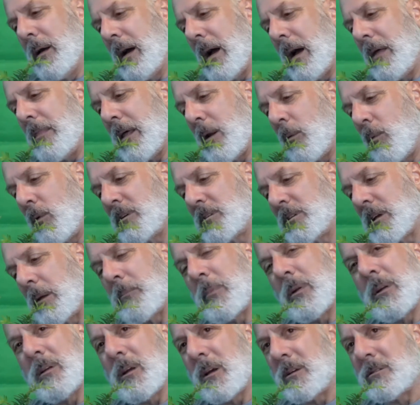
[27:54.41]
And then when
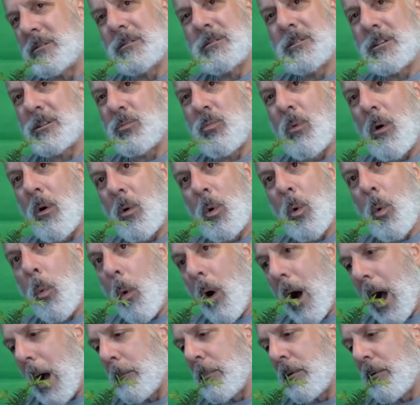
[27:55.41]
something just won't
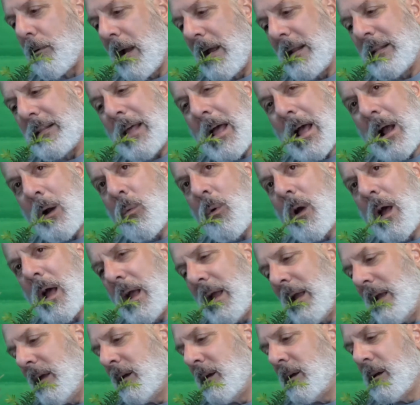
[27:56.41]
cooperate that
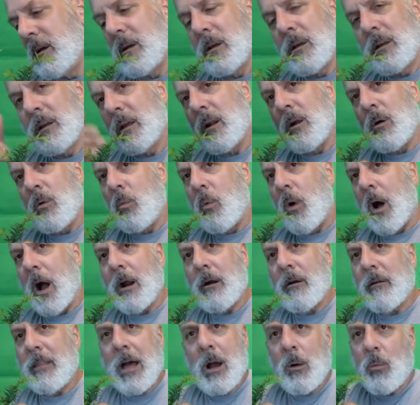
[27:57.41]
way,
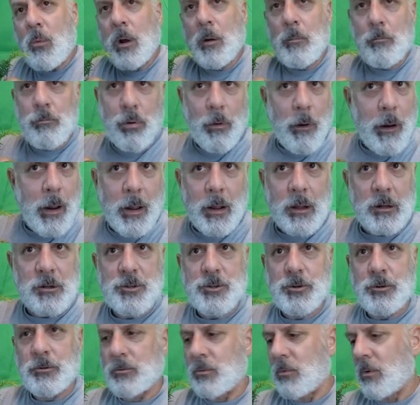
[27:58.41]
wire that one
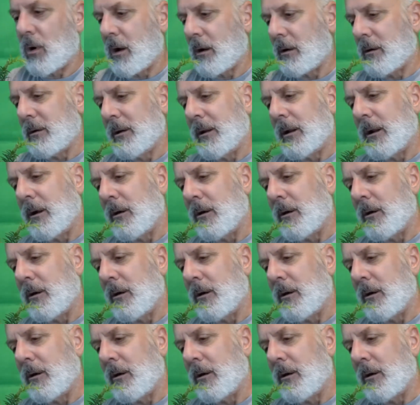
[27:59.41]
branch, or wire,